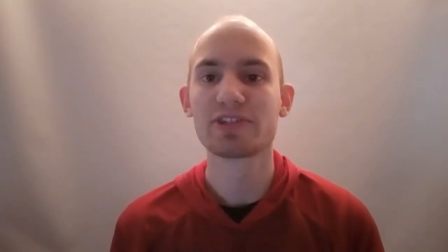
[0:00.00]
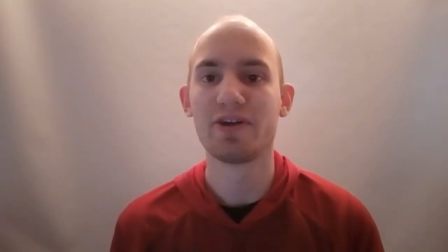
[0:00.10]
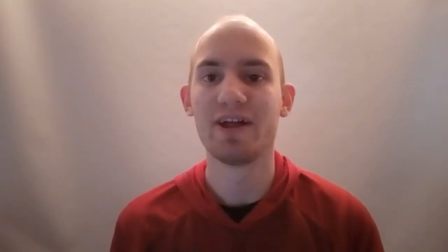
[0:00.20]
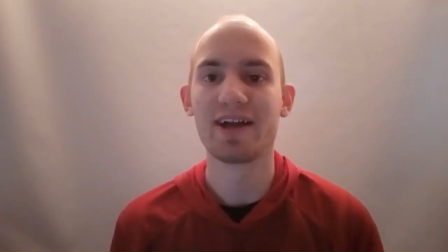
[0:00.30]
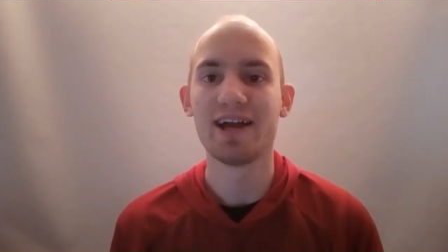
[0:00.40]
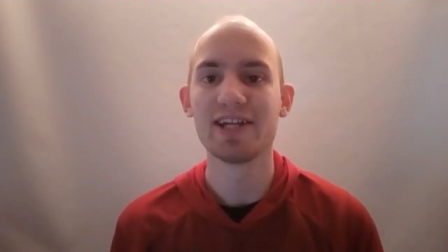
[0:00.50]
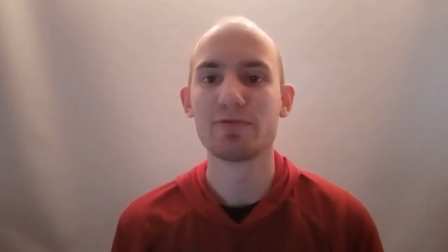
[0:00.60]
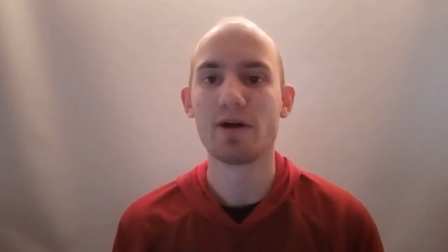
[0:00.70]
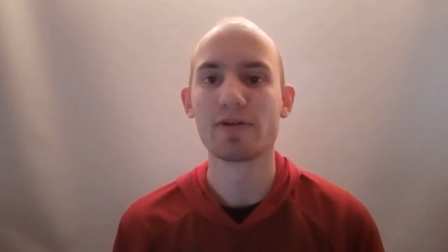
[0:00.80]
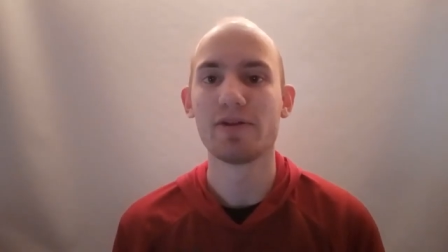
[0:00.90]
What's going on,
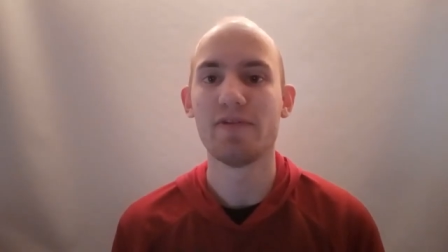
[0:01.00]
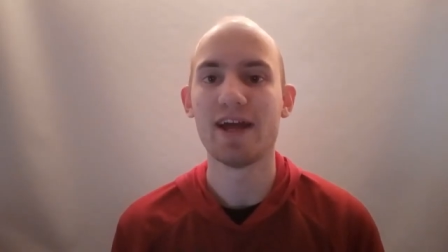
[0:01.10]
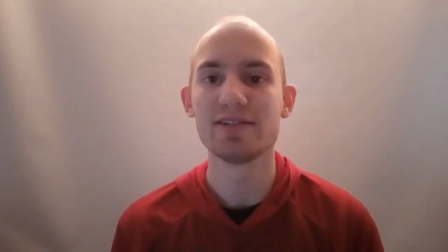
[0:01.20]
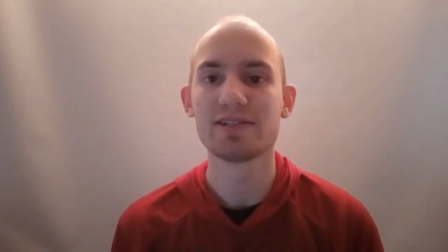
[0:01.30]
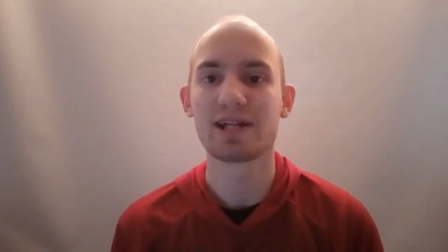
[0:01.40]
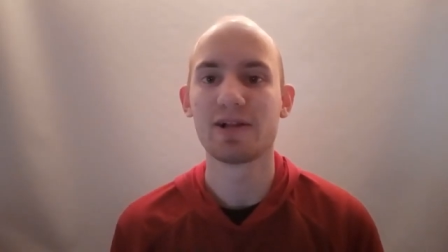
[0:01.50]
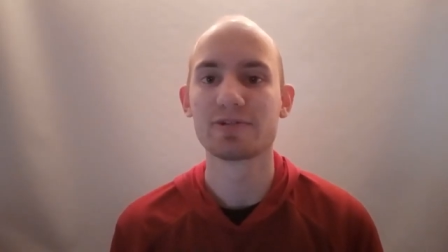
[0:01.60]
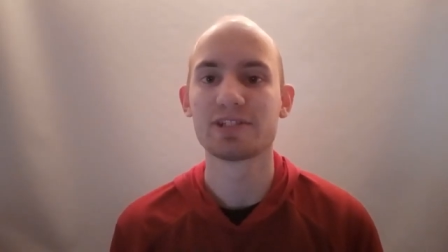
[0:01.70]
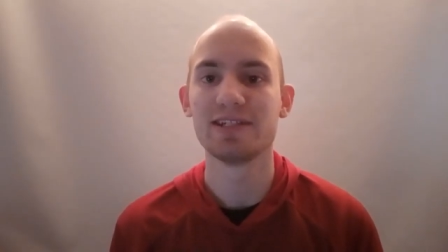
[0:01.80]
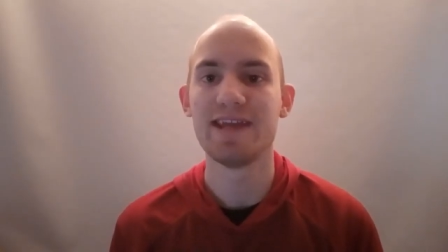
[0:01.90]
guys? Welcome to the Fantasy
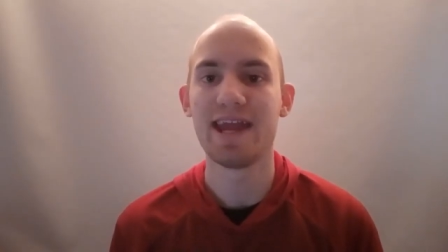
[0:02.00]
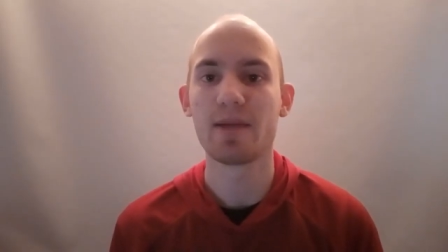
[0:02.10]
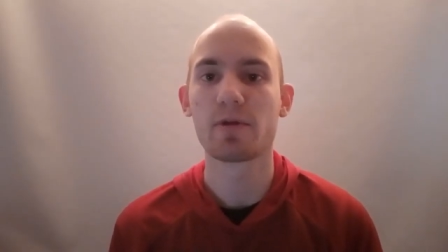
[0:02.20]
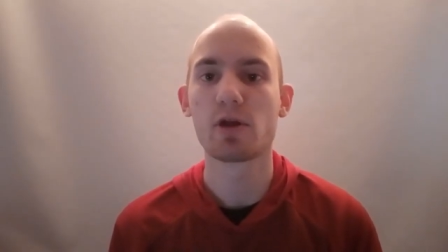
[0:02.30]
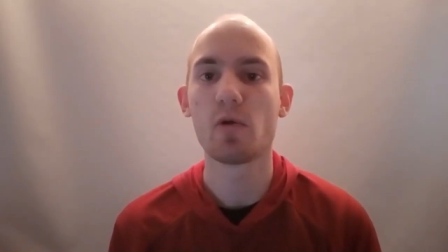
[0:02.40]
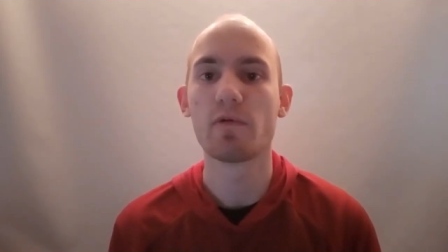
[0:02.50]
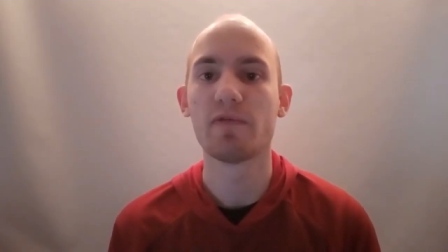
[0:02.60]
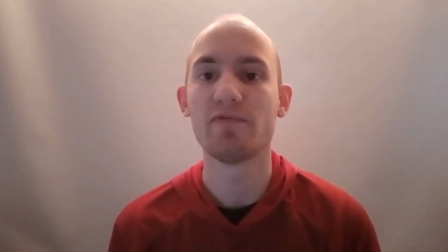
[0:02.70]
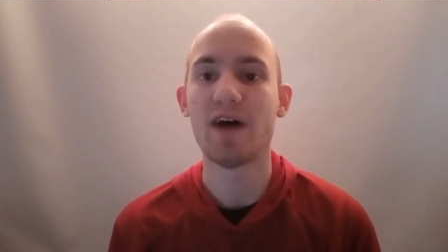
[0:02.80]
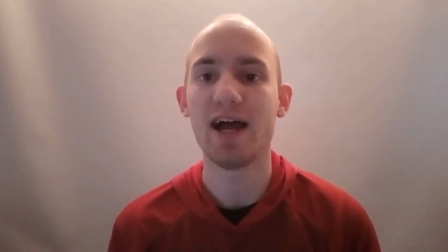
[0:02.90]
Scholars. Today I'm going to go over
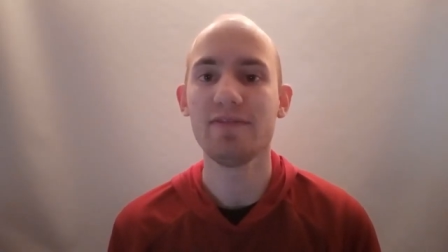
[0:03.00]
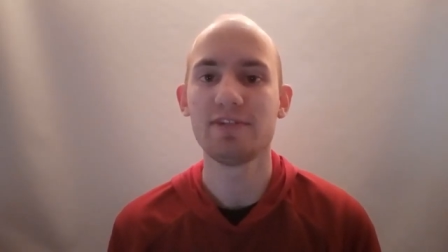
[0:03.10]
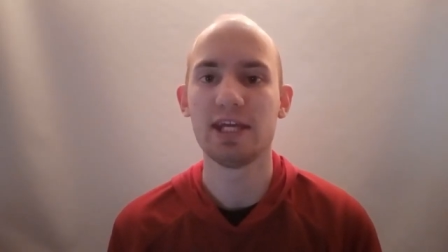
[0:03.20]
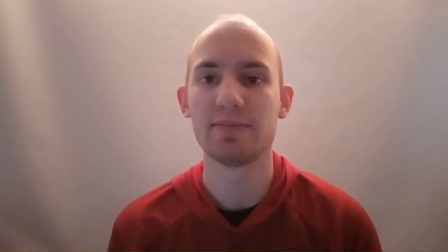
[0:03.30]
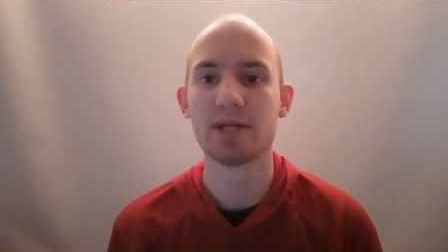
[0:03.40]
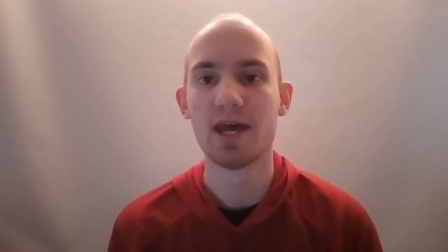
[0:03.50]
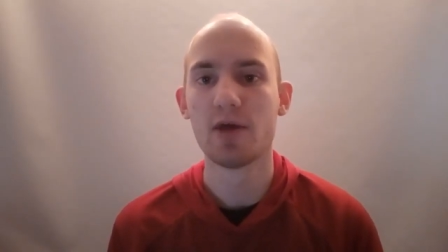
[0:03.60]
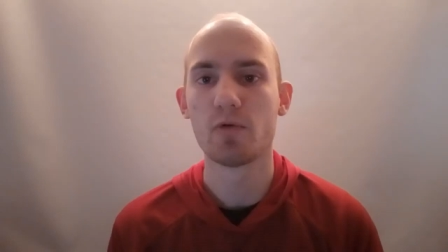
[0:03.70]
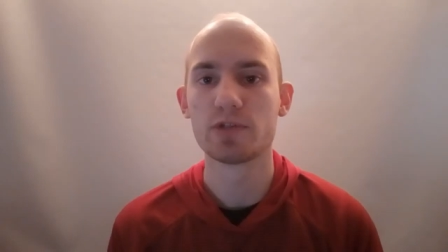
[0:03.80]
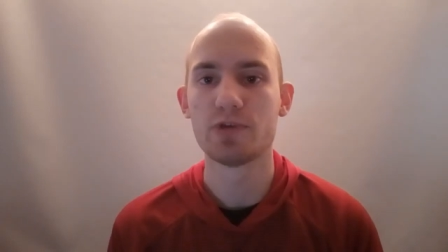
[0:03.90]
5 tips
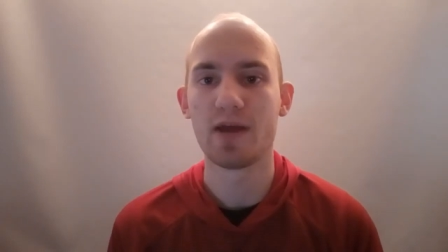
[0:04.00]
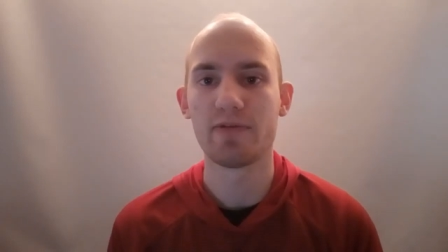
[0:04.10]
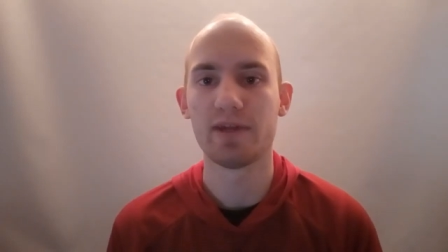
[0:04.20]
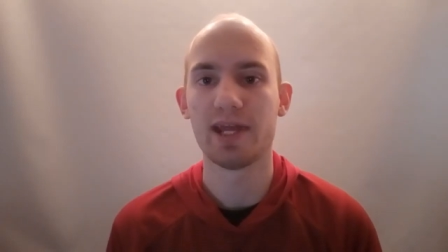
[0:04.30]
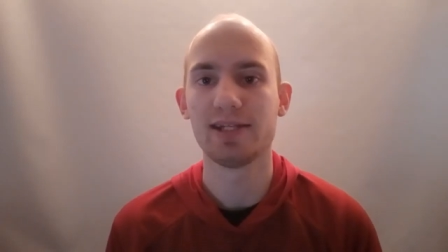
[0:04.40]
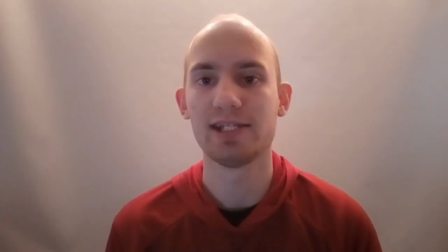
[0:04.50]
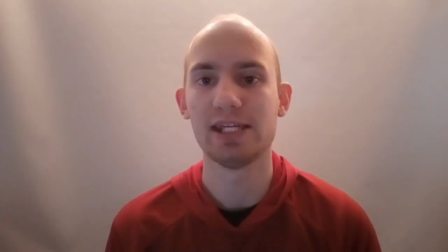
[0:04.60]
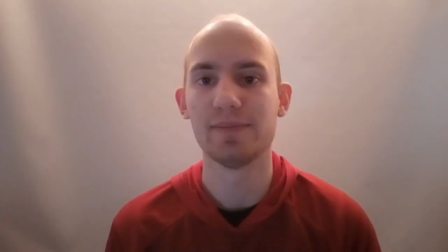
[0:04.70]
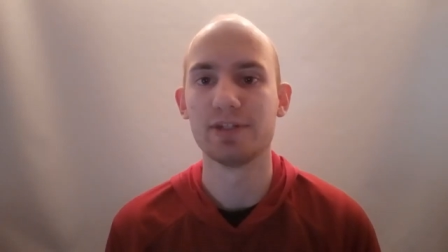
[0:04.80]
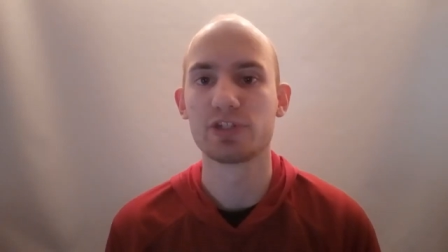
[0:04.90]
when drafting a
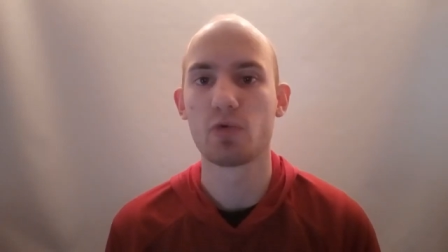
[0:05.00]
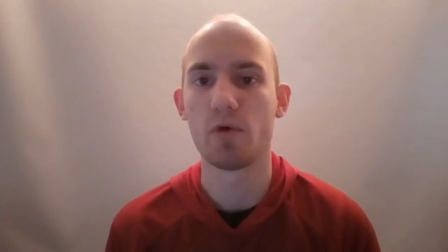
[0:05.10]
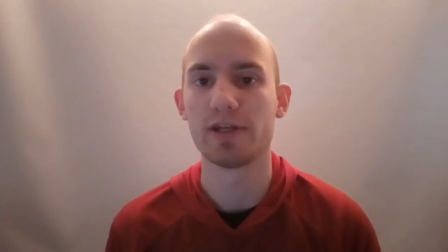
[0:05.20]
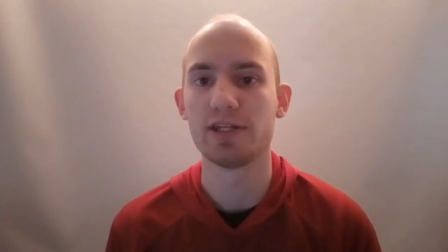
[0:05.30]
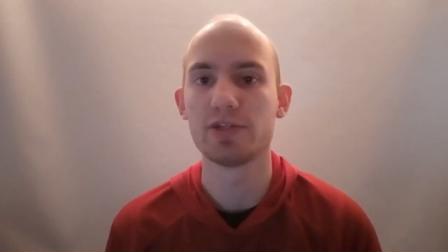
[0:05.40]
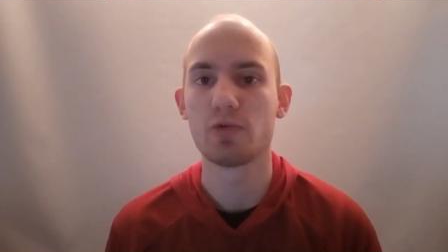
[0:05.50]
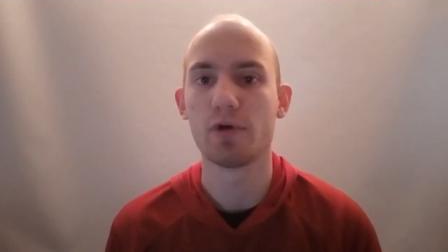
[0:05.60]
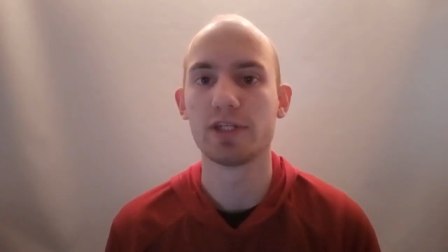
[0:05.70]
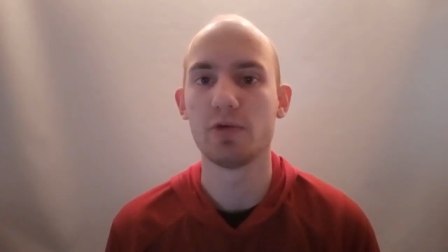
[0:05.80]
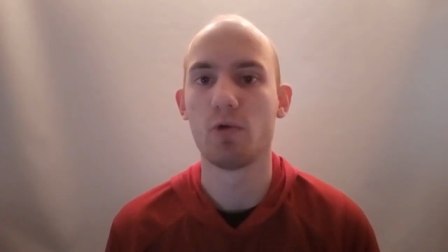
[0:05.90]
team in
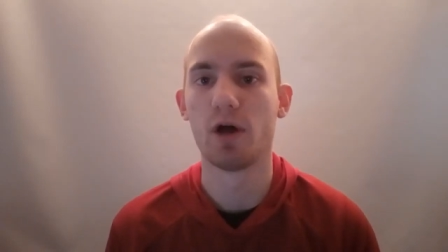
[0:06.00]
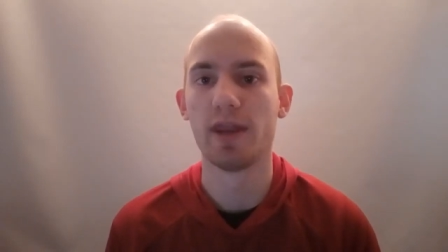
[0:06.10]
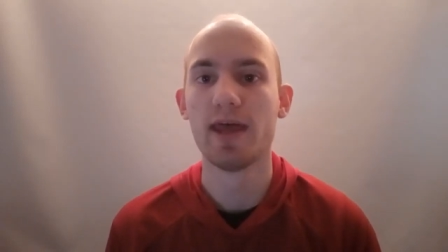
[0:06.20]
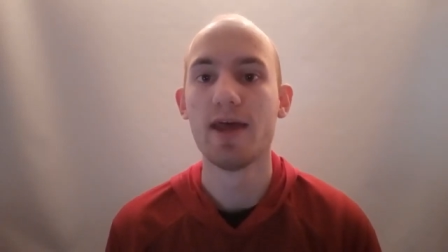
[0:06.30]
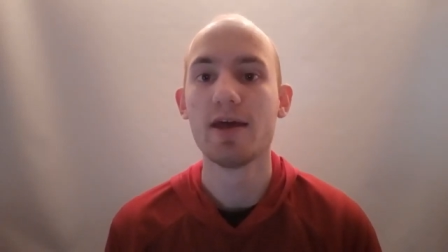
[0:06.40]
2021.